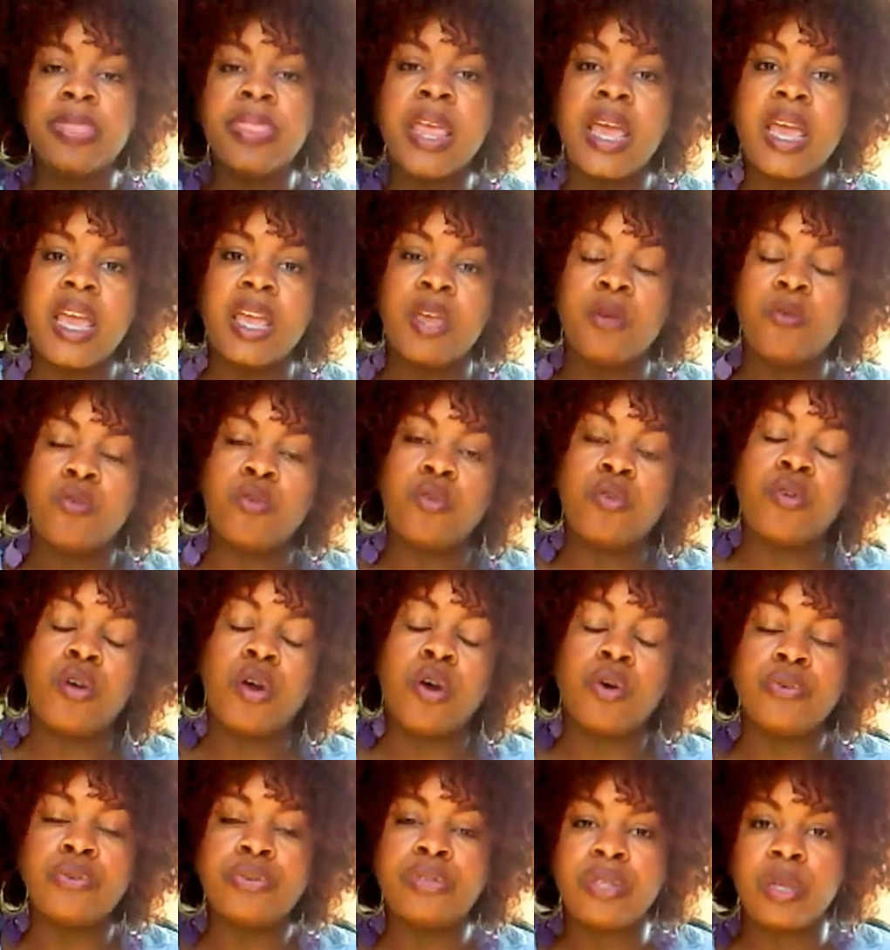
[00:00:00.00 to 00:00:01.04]
that it will
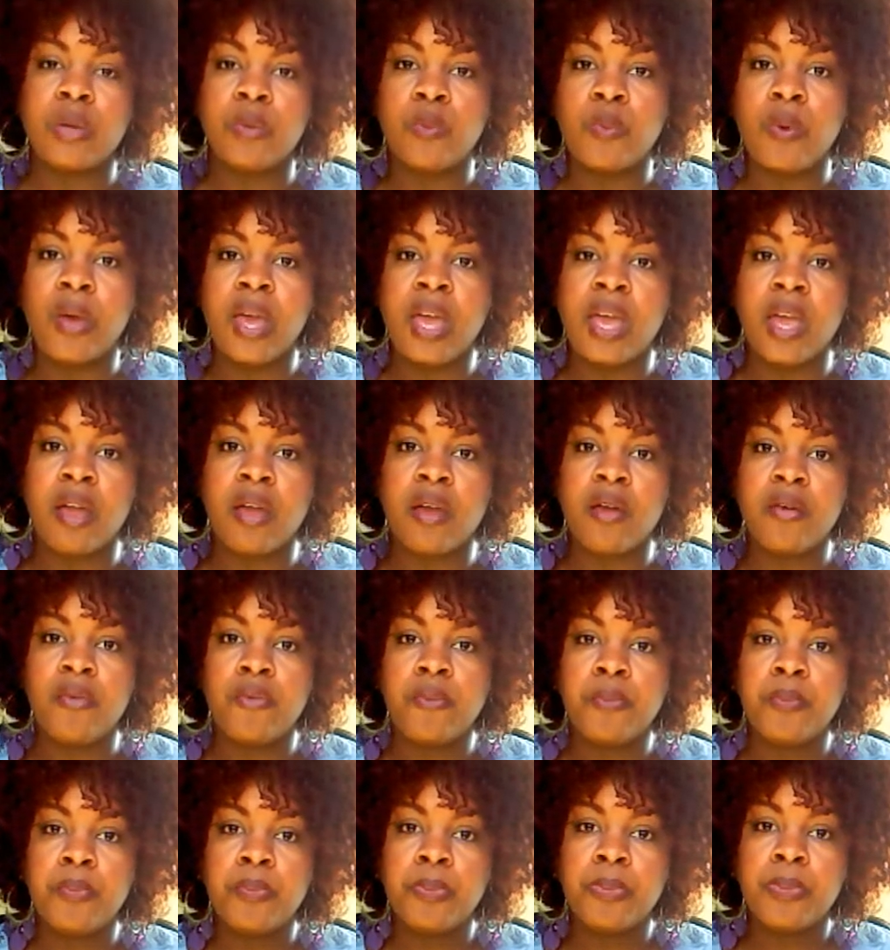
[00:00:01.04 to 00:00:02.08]
go somewhere,
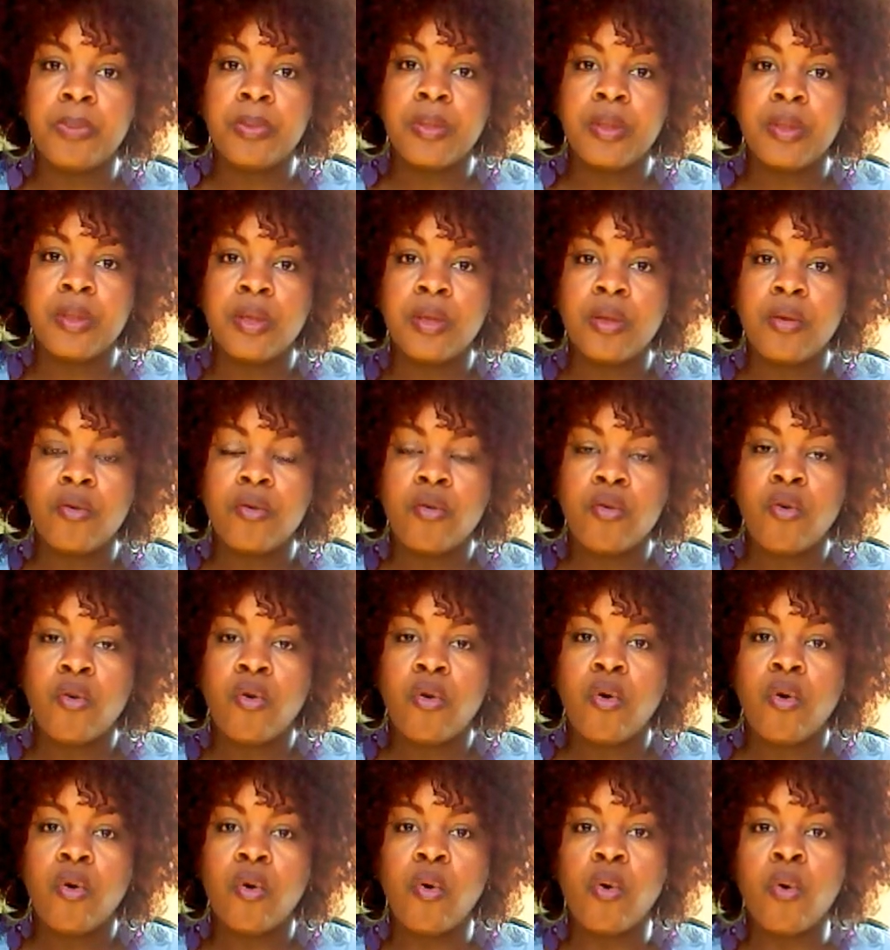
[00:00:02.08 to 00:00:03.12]

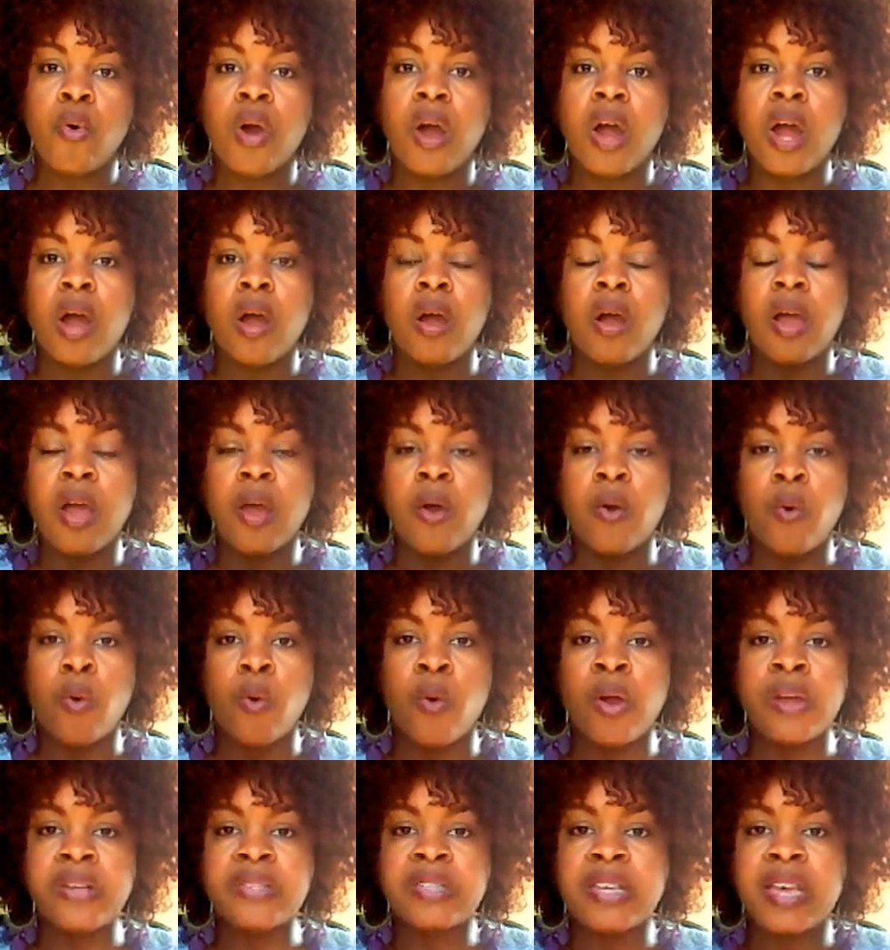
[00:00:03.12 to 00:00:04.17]

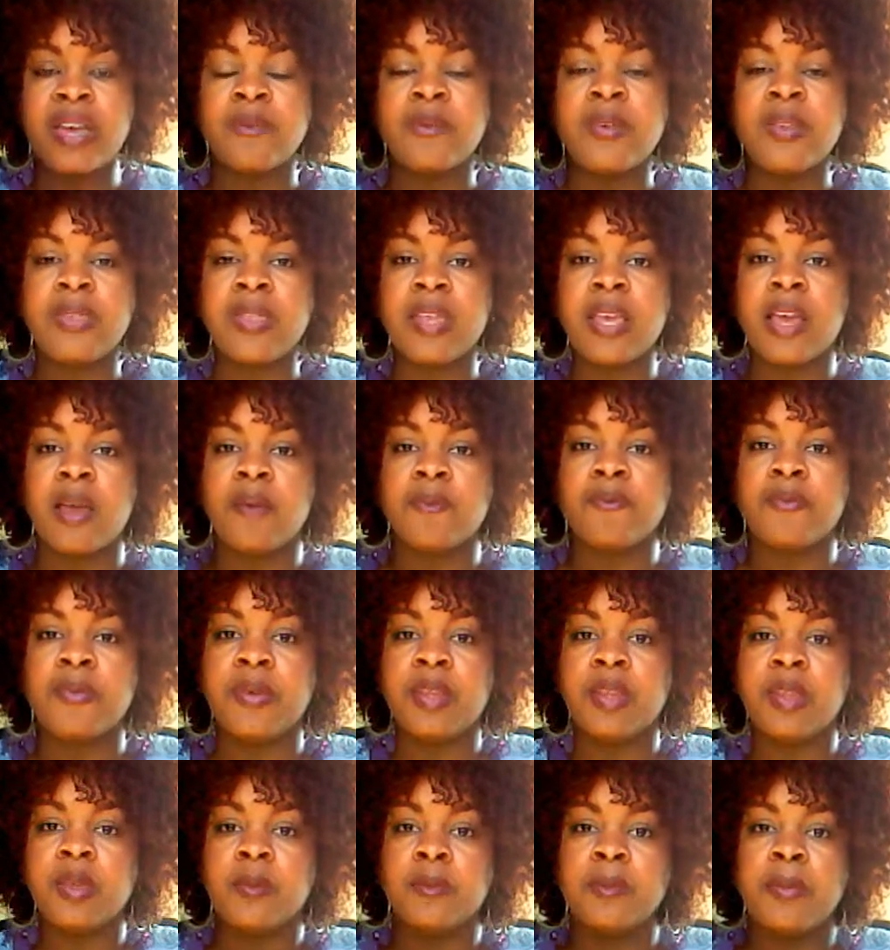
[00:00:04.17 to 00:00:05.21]
or is everything I'm
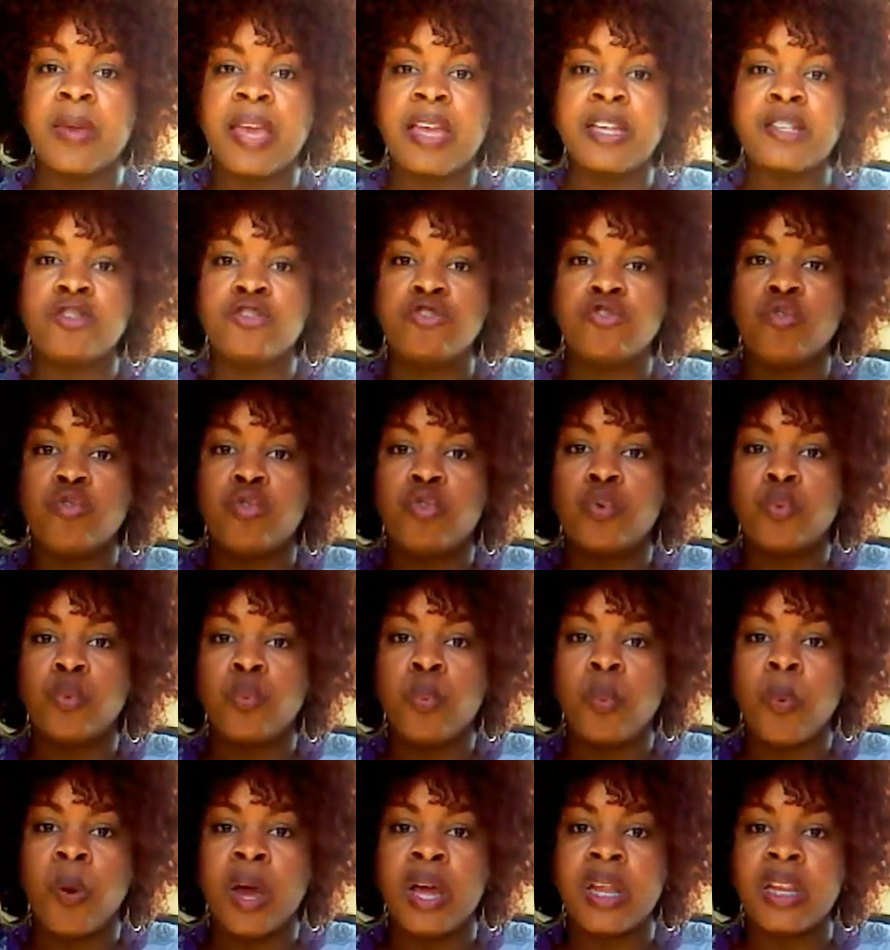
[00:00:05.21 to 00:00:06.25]
feeling based
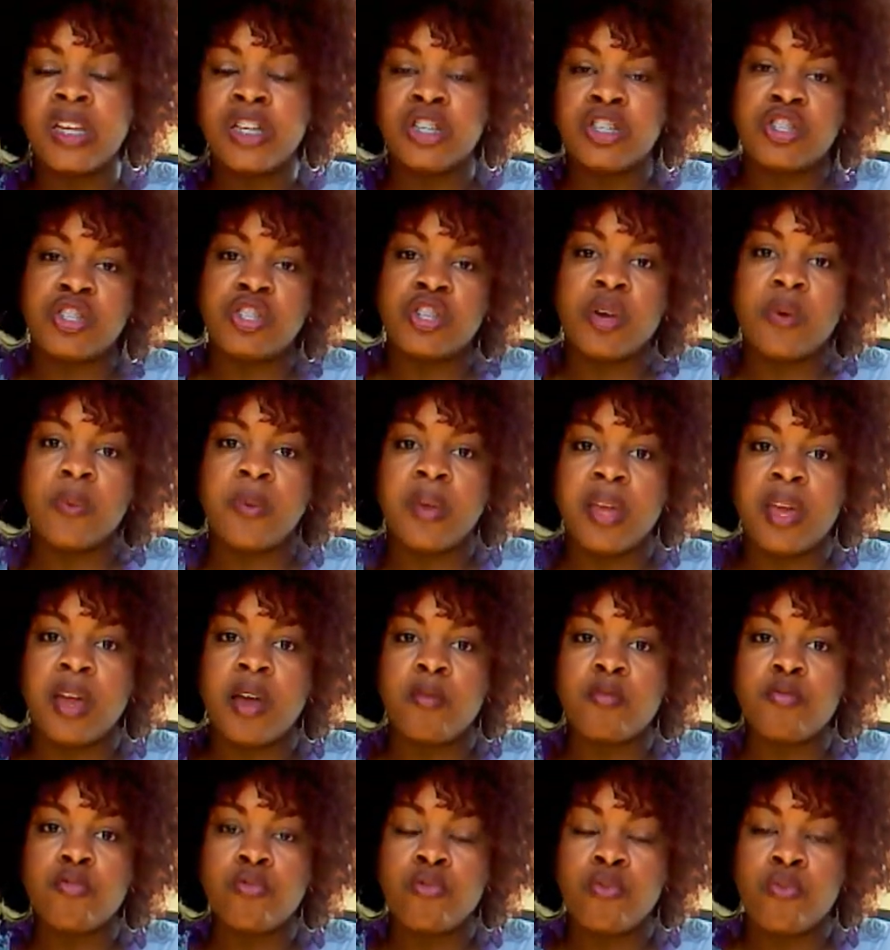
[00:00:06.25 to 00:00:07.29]
on what is showing
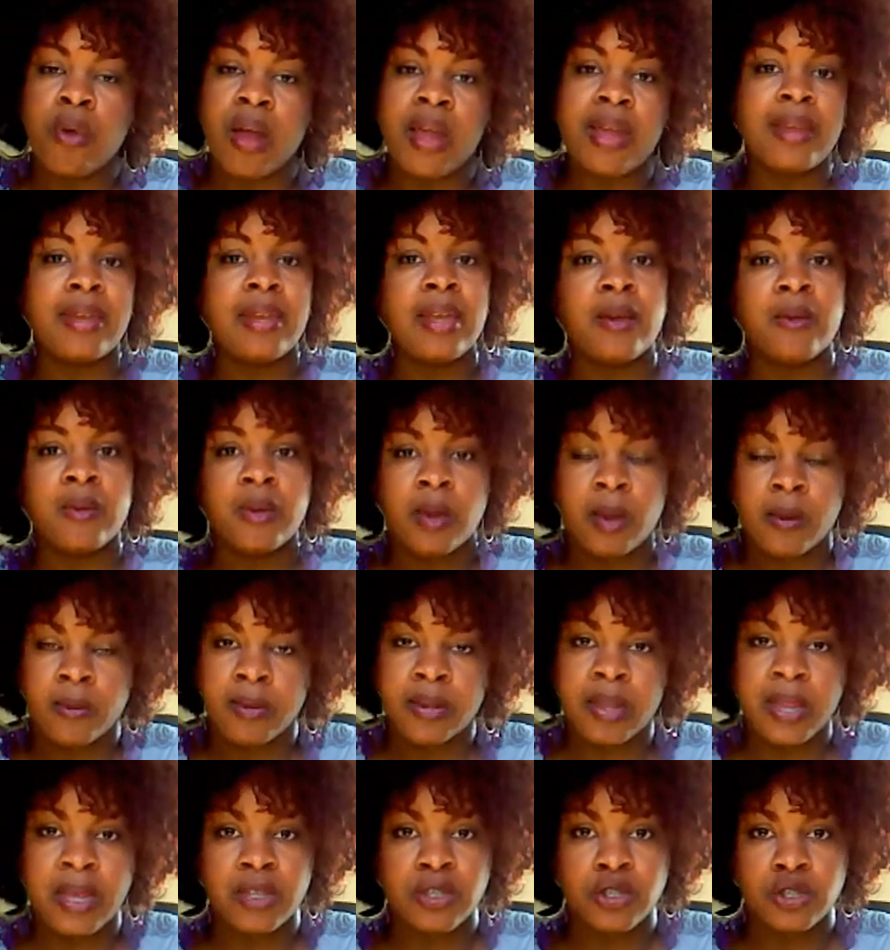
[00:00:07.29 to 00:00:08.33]
up right now in our
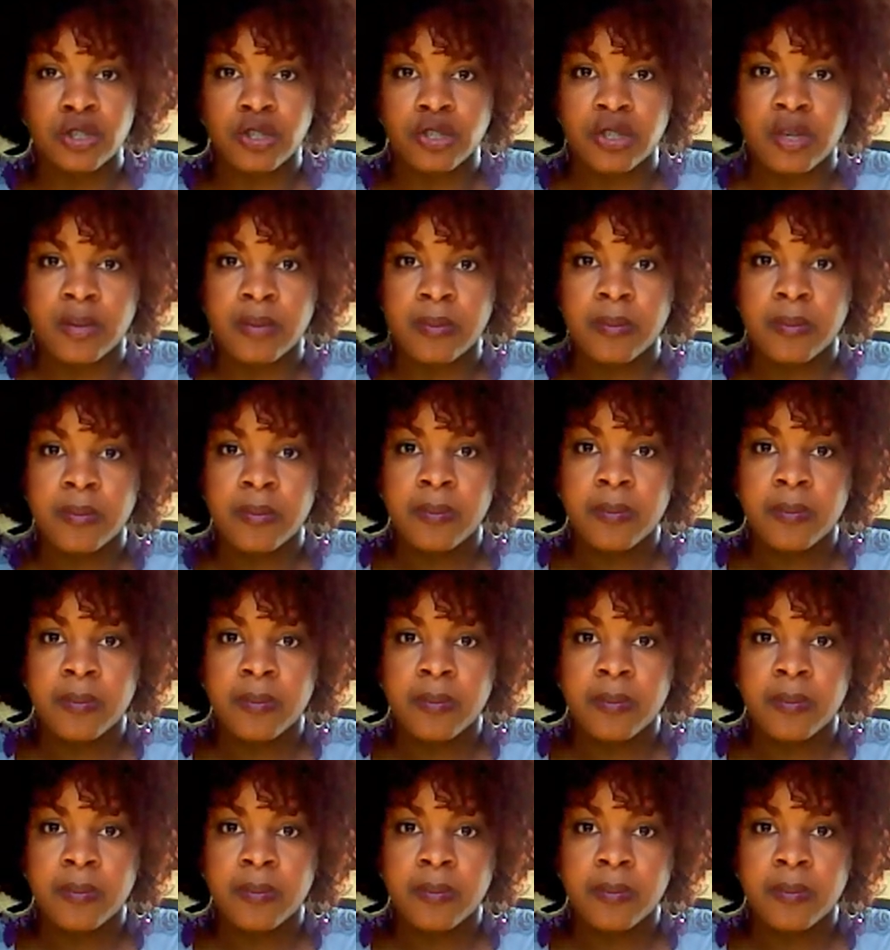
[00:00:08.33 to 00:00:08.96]
relationship?